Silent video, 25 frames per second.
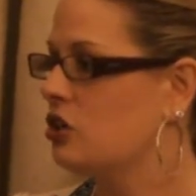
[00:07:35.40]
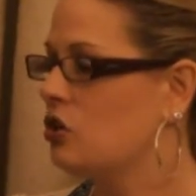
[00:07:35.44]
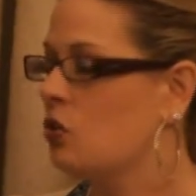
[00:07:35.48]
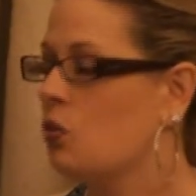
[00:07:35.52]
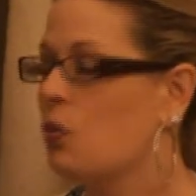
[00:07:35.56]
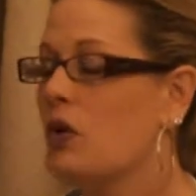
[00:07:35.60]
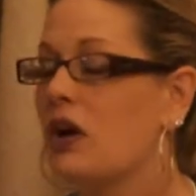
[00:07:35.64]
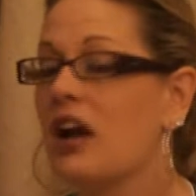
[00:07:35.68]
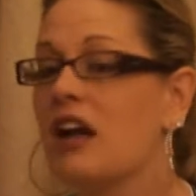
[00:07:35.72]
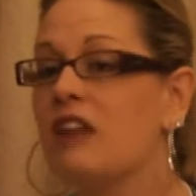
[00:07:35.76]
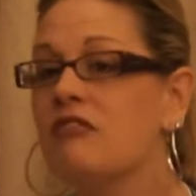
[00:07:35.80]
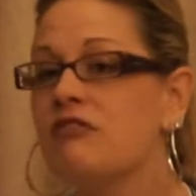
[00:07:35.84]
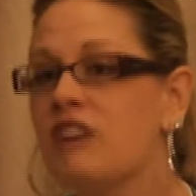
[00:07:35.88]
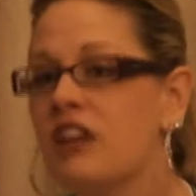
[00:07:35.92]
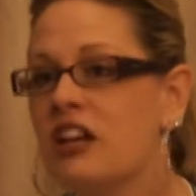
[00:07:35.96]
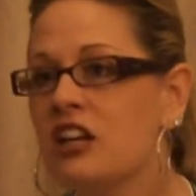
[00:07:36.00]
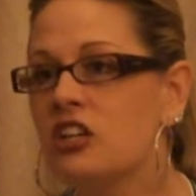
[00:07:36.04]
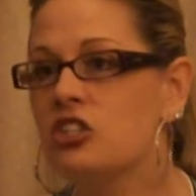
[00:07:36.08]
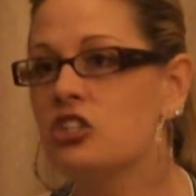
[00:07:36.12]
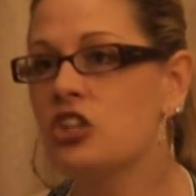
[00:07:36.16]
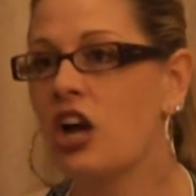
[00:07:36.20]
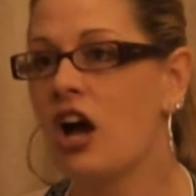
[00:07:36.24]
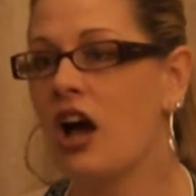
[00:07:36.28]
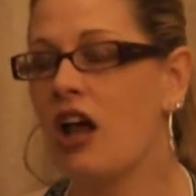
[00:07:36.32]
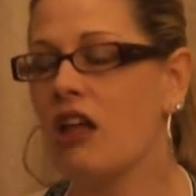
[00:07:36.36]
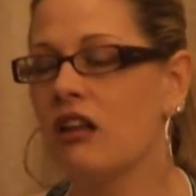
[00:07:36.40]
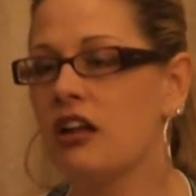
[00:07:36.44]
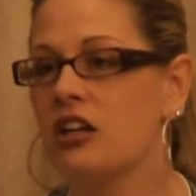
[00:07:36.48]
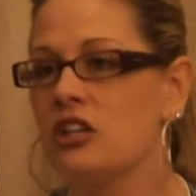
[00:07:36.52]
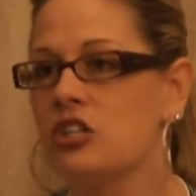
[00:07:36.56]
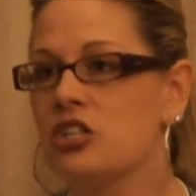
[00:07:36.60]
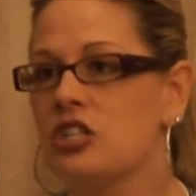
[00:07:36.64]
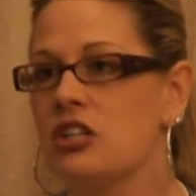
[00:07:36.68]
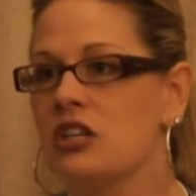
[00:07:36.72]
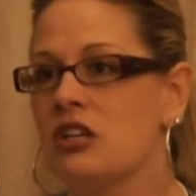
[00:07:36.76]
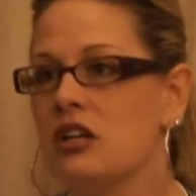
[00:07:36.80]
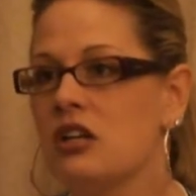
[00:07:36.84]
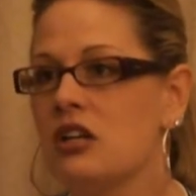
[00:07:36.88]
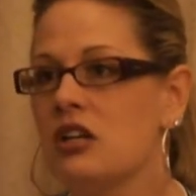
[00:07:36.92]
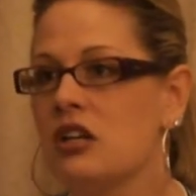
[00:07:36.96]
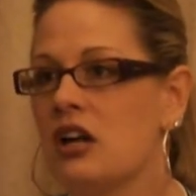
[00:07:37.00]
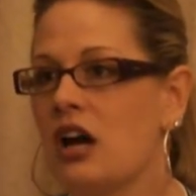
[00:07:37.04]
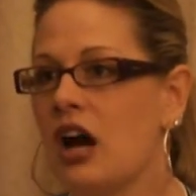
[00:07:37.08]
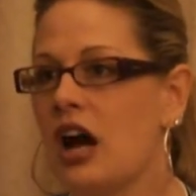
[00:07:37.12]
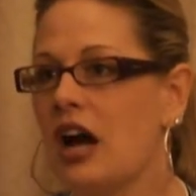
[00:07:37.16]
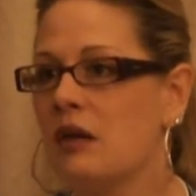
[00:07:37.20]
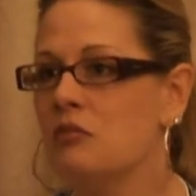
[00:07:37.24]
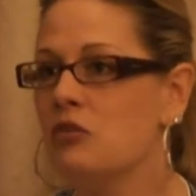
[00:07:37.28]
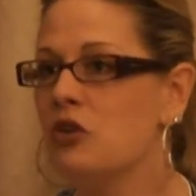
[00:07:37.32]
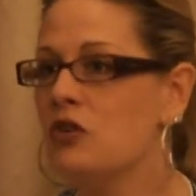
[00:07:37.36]
When I finished college,
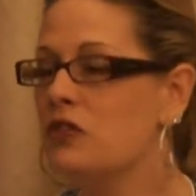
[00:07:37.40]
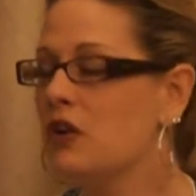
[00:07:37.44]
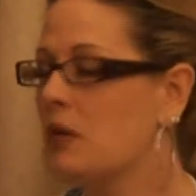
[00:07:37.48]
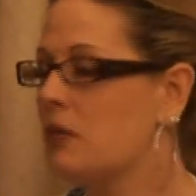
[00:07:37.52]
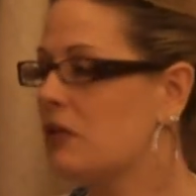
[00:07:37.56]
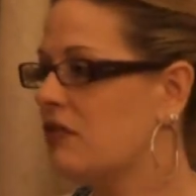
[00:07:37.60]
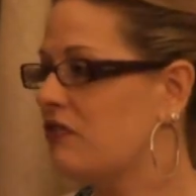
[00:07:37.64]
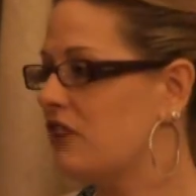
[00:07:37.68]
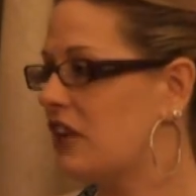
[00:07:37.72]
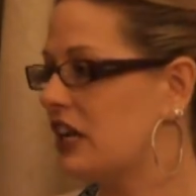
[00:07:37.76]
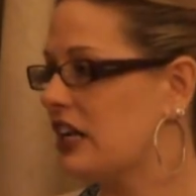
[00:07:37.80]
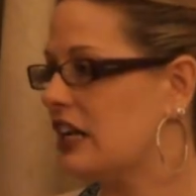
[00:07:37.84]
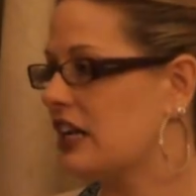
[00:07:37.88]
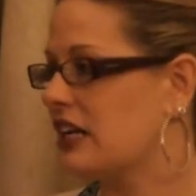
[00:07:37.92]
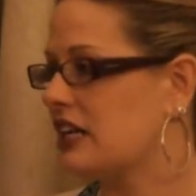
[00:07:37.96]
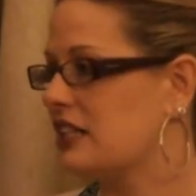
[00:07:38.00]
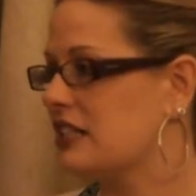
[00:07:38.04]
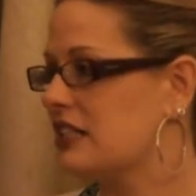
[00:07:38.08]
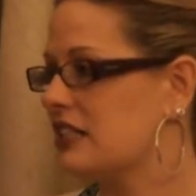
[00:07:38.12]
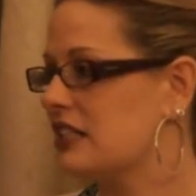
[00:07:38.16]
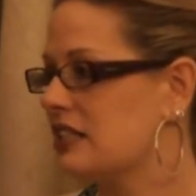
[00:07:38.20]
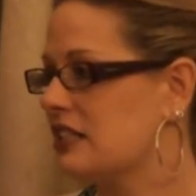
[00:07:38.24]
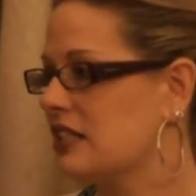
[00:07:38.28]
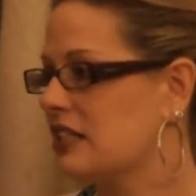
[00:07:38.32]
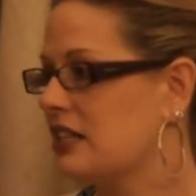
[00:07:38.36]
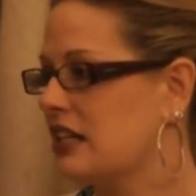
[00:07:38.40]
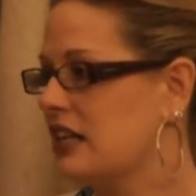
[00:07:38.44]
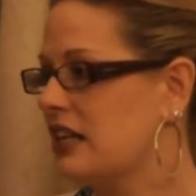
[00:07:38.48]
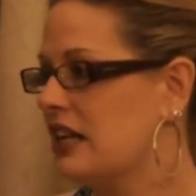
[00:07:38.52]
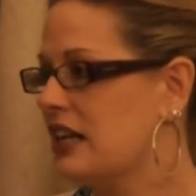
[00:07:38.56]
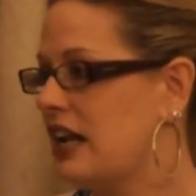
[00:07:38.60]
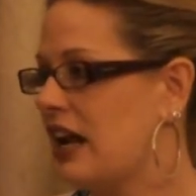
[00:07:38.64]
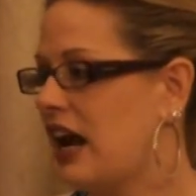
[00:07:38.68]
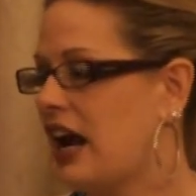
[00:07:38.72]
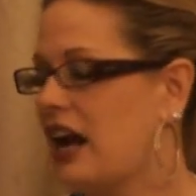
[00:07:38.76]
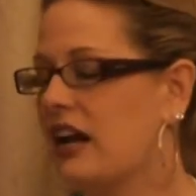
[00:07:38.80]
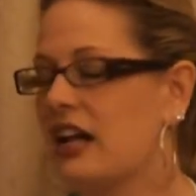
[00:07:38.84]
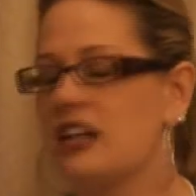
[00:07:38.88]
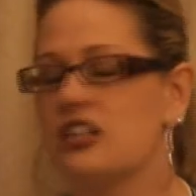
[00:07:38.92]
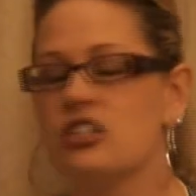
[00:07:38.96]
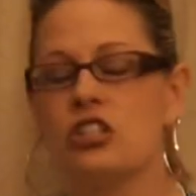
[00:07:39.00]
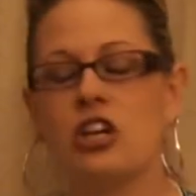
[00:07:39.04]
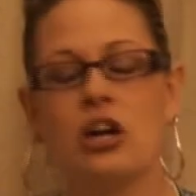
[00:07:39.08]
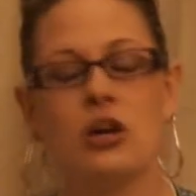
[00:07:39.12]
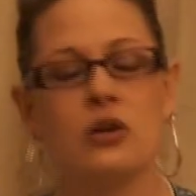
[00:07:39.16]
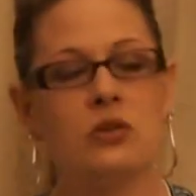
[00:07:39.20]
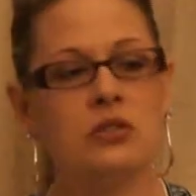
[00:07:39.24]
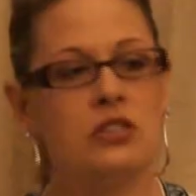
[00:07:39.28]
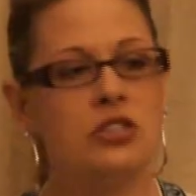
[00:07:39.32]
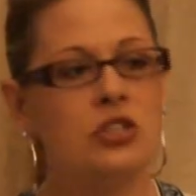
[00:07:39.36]
I moved up to Phoenix and I
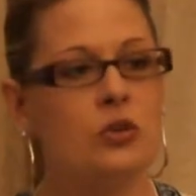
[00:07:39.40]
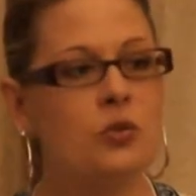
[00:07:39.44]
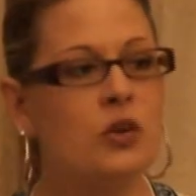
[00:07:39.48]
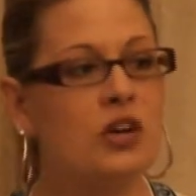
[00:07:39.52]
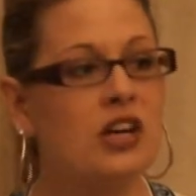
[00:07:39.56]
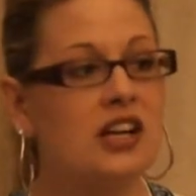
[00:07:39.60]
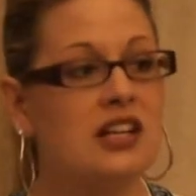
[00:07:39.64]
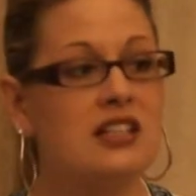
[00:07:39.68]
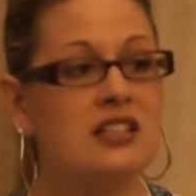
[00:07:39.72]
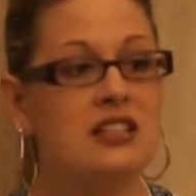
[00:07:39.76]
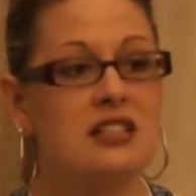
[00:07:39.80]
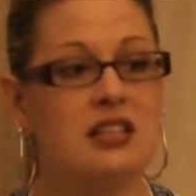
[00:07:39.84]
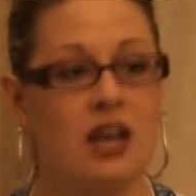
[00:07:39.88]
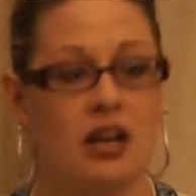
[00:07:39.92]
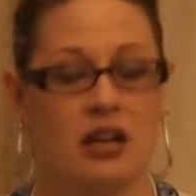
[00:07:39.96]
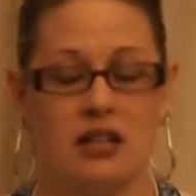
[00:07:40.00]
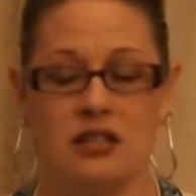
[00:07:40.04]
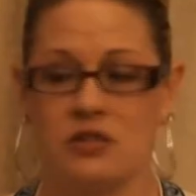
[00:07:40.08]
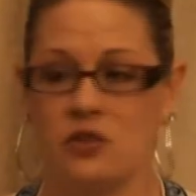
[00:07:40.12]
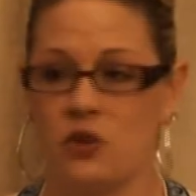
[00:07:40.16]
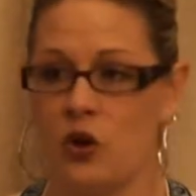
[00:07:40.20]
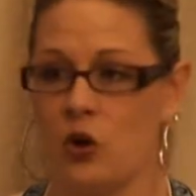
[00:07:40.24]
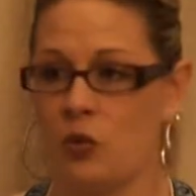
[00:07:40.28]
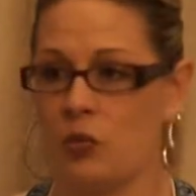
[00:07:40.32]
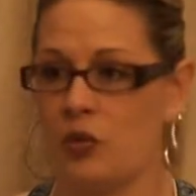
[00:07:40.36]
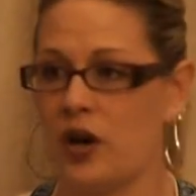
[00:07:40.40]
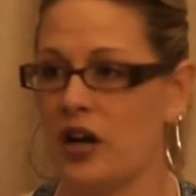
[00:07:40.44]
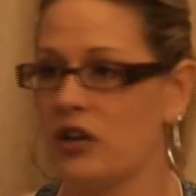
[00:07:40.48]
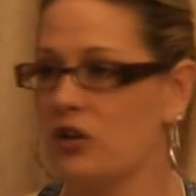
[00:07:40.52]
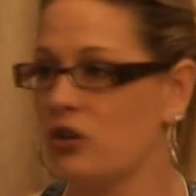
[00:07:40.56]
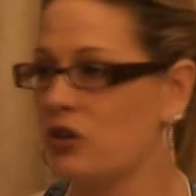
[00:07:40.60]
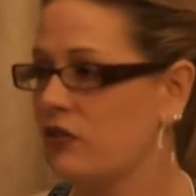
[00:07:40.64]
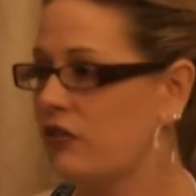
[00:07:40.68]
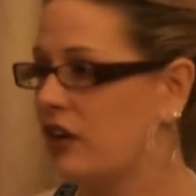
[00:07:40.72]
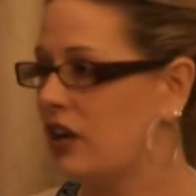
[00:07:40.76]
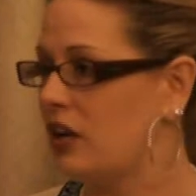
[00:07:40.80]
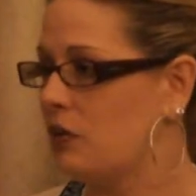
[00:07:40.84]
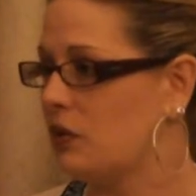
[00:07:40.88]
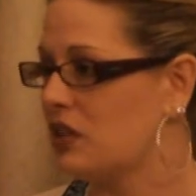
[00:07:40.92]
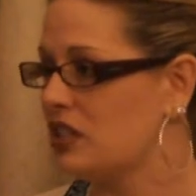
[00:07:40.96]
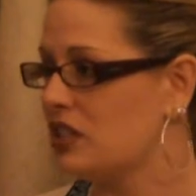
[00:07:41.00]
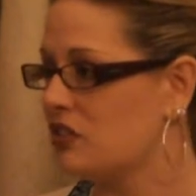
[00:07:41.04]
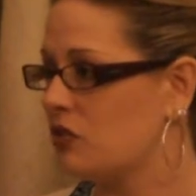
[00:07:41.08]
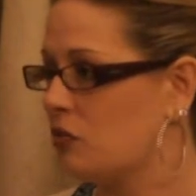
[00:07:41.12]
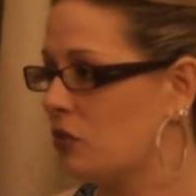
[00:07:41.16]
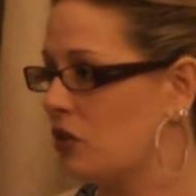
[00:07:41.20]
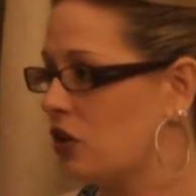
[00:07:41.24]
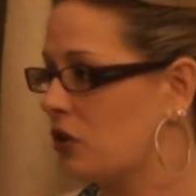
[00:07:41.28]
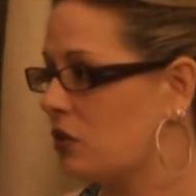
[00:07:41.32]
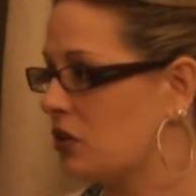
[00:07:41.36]
chose to work in Sunnyslope. I don't know if anyone's
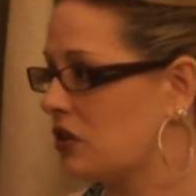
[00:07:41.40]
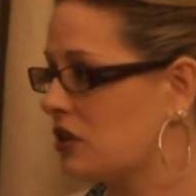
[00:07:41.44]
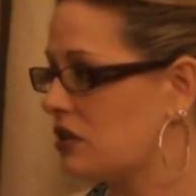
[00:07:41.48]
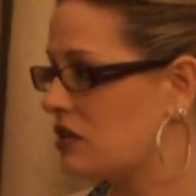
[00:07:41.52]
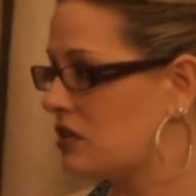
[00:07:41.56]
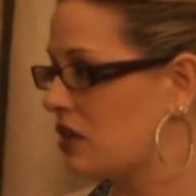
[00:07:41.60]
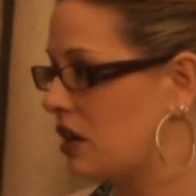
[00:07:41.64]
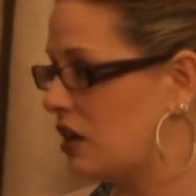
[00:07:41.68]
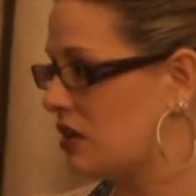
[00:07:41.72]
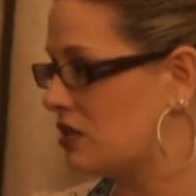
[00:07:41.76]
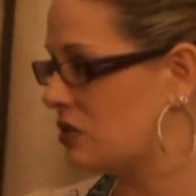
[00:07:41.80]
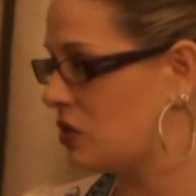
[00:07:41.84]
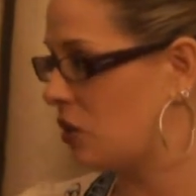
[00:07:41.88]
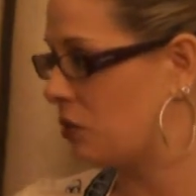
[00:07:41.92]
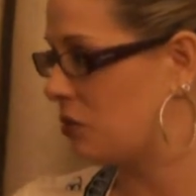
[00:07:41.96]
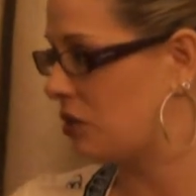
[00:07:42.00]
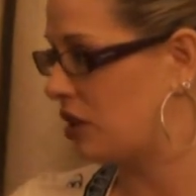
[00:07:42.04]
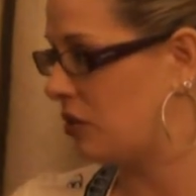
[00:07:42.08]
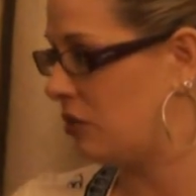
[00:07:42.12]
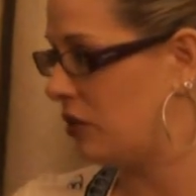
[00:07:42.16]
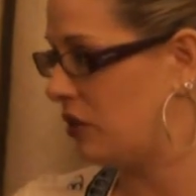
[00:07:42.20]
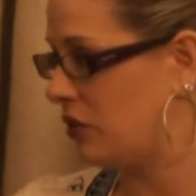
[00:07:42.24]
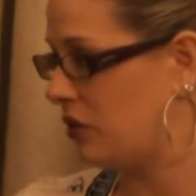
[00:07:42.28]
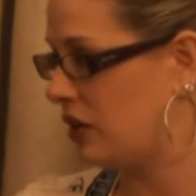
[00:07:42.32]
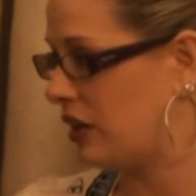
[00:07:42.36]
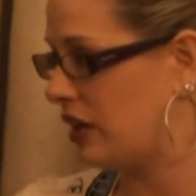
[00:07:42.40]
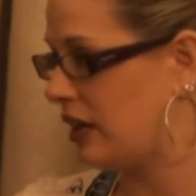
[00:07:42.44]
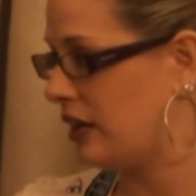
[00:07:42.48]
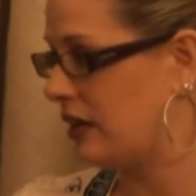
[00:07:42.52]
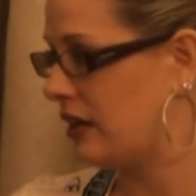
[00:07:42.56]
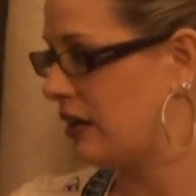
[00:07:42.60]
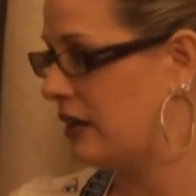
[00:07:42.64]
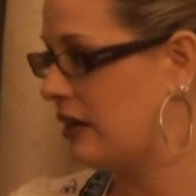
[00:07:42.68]
familiar with the Sunnyslope community.